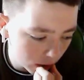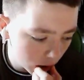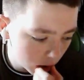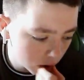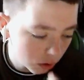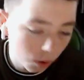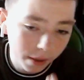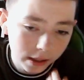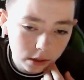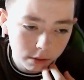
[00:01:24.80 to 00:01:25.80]
Scott Bain
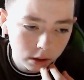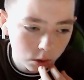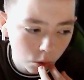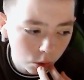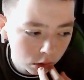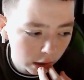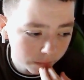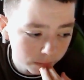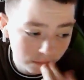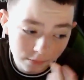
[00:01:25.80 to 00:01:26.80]
to be in goal.
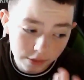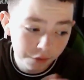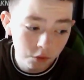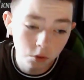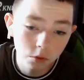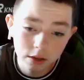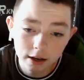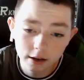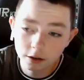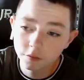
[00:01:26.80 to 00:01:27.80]
Even though that
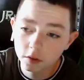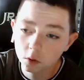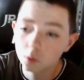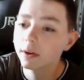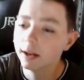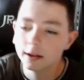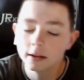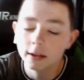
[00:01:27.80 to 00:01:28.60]
horrific goal went in.